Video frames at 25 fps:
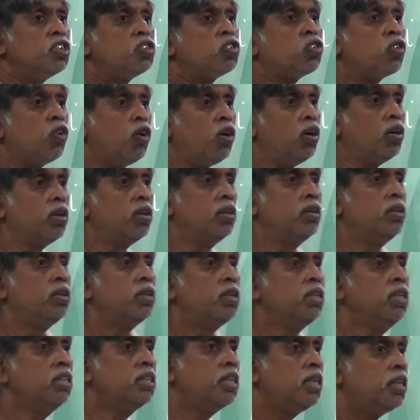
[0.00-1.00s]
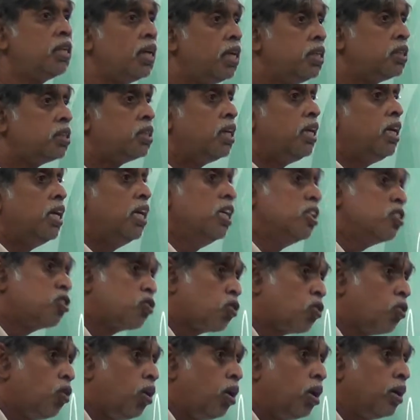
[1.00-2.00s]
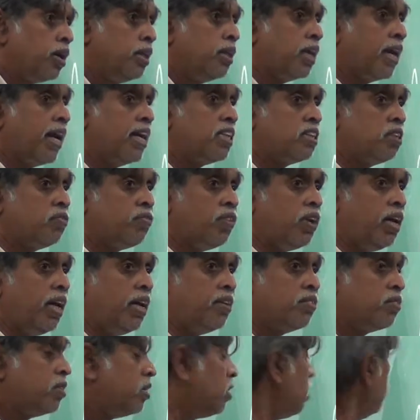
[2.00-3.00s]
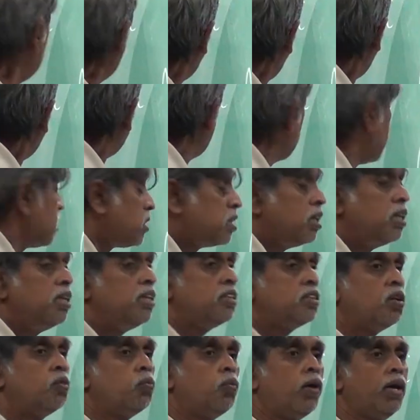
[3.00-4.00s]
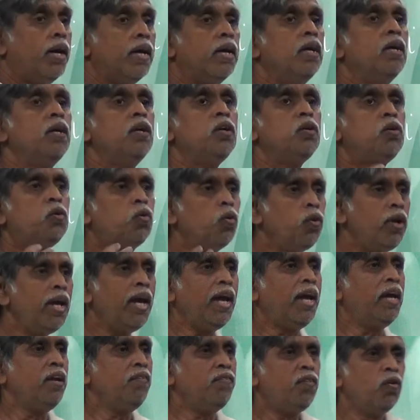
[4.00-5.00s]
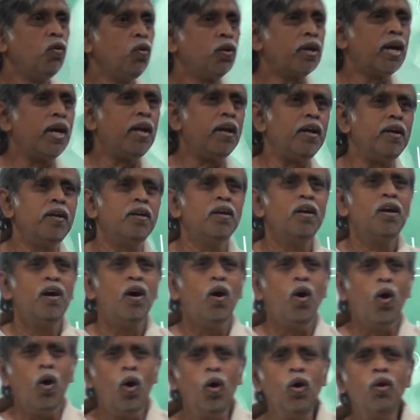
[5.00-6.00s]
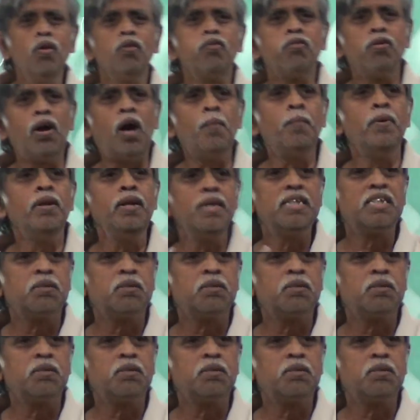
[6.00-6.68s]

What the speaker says: is strong. This intensity is strong in the case of the laser, and that's the reason why today, if you look at it, all Raman